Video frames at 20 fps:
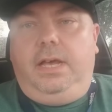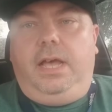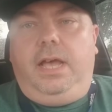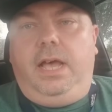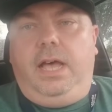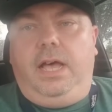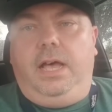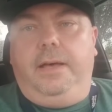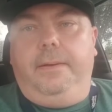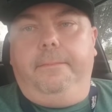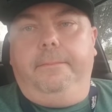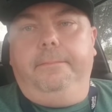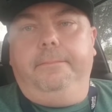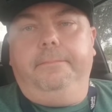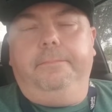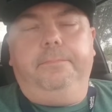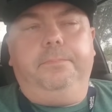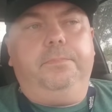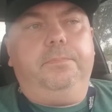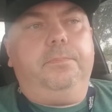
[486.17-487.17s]
a
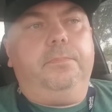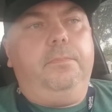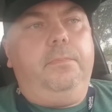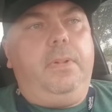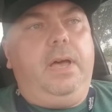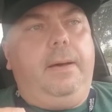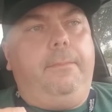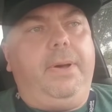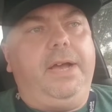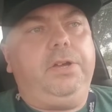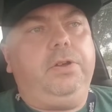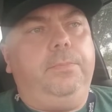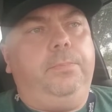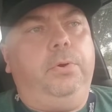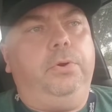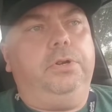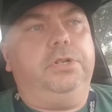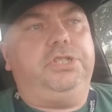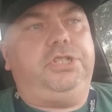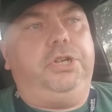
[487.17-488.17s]
Michael
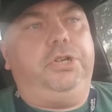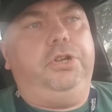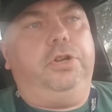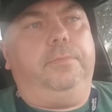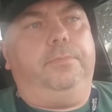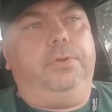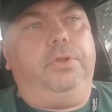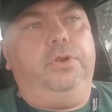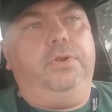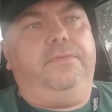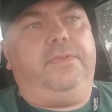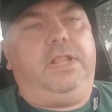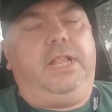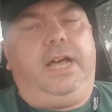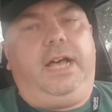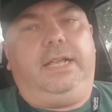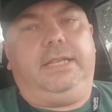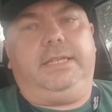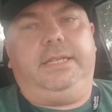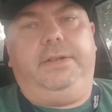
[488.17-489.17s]
Porter Jr. Blue
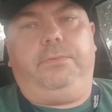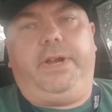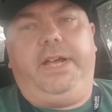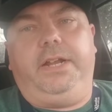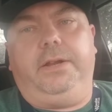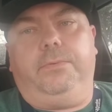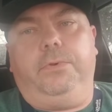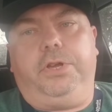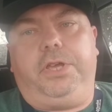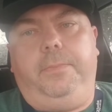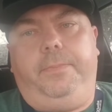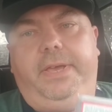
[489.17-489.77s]
Velocity rated rookie